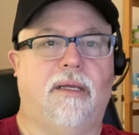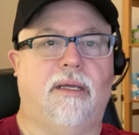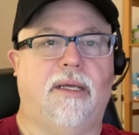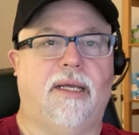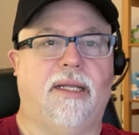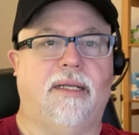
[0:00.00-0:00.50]

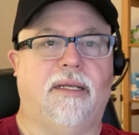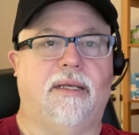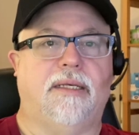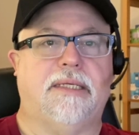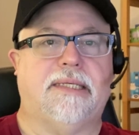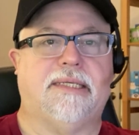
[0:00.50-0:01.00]
and
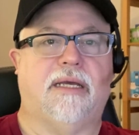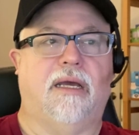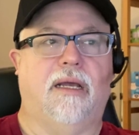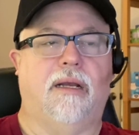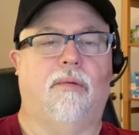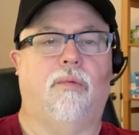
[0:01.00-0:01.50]

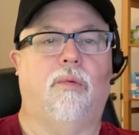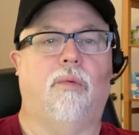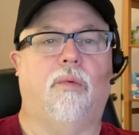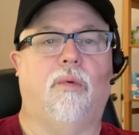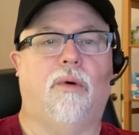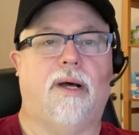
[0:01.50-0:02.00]
decide
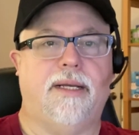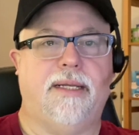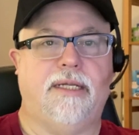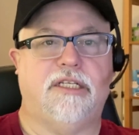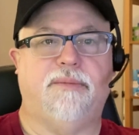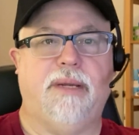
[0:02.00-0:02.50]
what
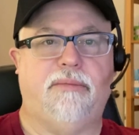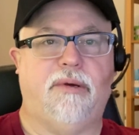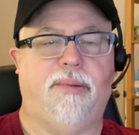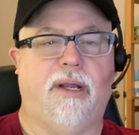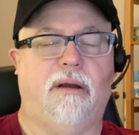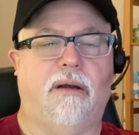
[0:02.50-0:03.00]
needs to be
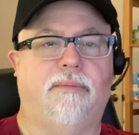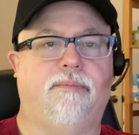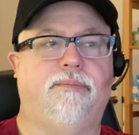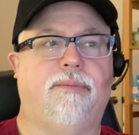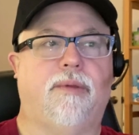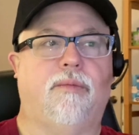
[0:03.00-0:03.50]
repaired,
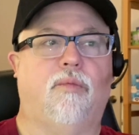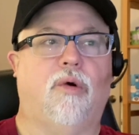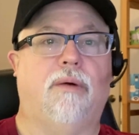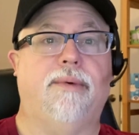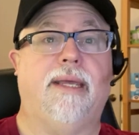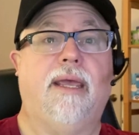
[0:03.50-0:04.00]

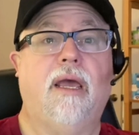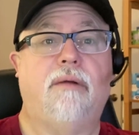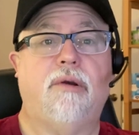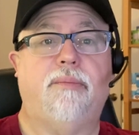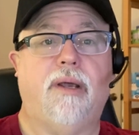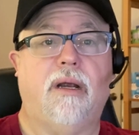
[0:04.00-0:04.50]
what we can
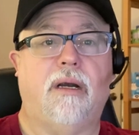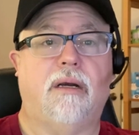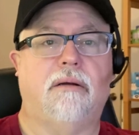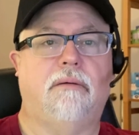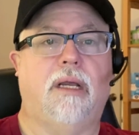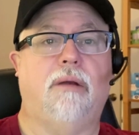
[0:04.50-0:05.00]
repair,
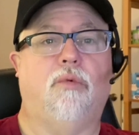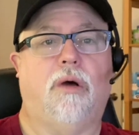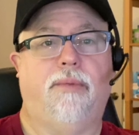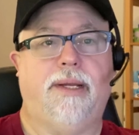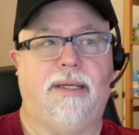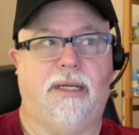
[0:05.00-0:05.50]
and
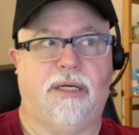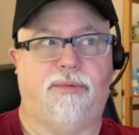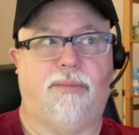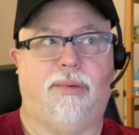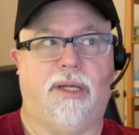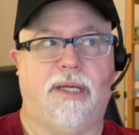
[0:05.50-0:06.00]
what we need to
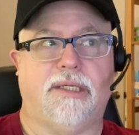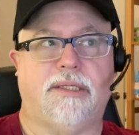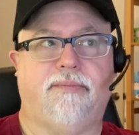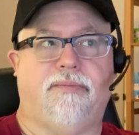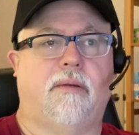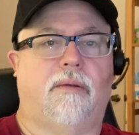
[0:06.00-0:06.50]
replace.
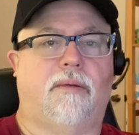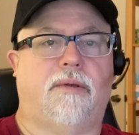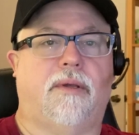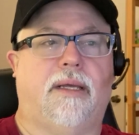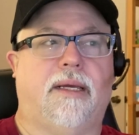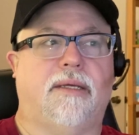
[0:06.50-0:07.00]
So
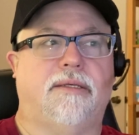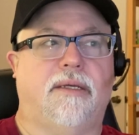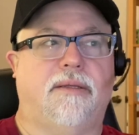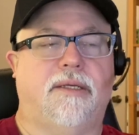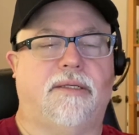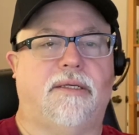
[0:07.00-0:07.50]
like I
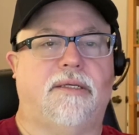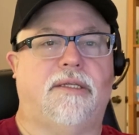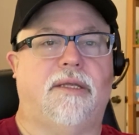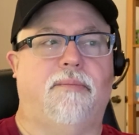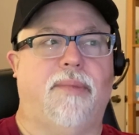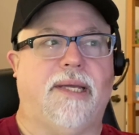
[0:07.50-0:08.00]
said, this is
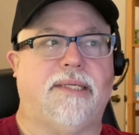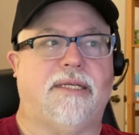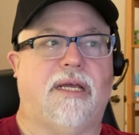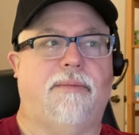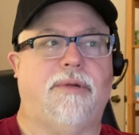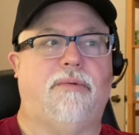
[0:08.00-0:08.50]
the best
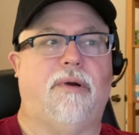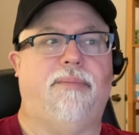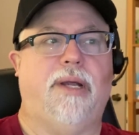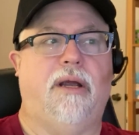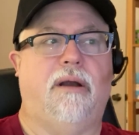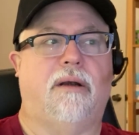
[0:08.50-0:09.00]
time to
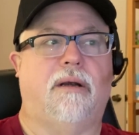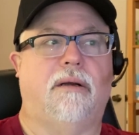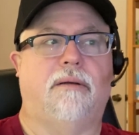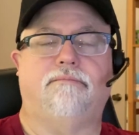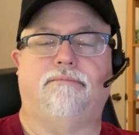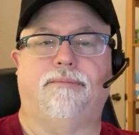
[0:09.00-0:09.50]
repair,
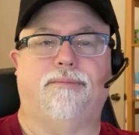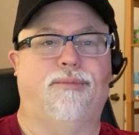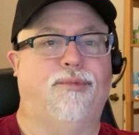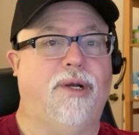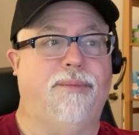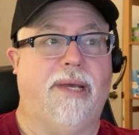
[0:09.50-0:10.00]

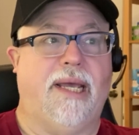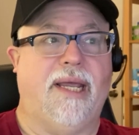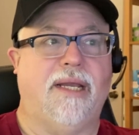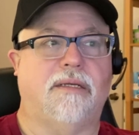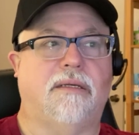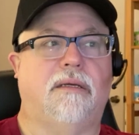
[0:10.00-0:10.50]

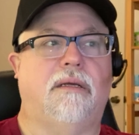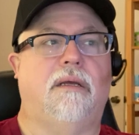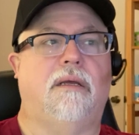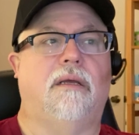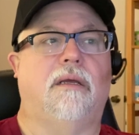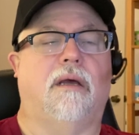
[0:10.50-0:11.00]
repaint
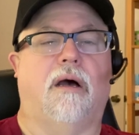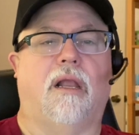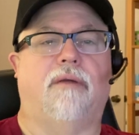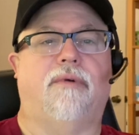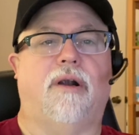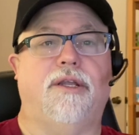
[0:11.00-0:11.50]
all
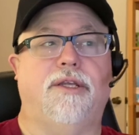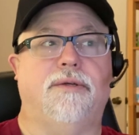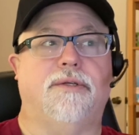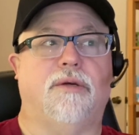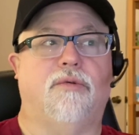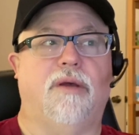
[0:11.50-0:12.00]
of our
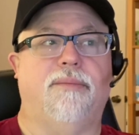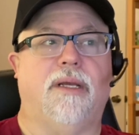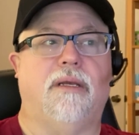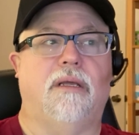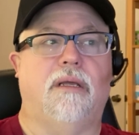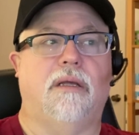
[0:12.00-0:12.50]
used
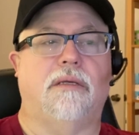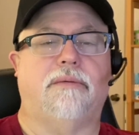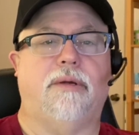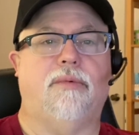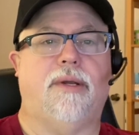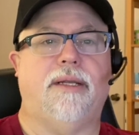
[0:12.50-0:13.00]
equipment. So
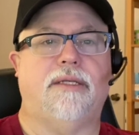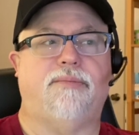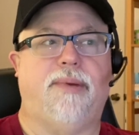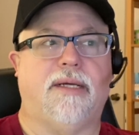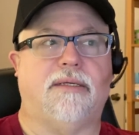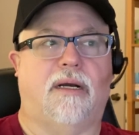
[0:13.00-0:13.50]
we want to
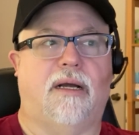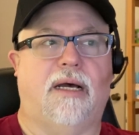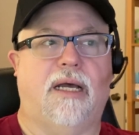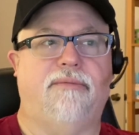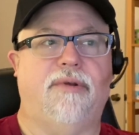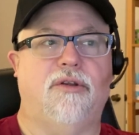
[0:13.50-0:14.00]
inspect our
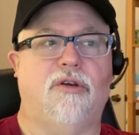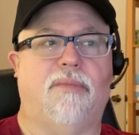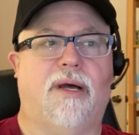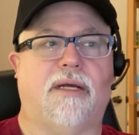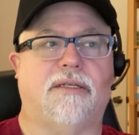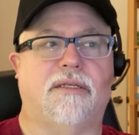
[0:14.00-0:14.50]
hive and nuke
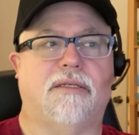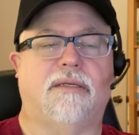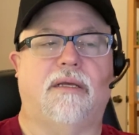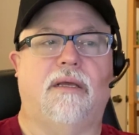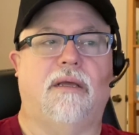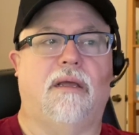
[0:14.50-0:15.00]
boxes
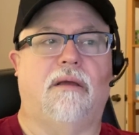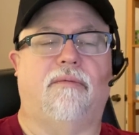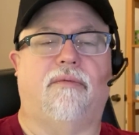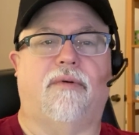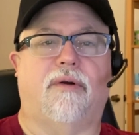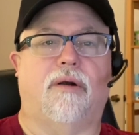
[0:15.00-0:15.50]
for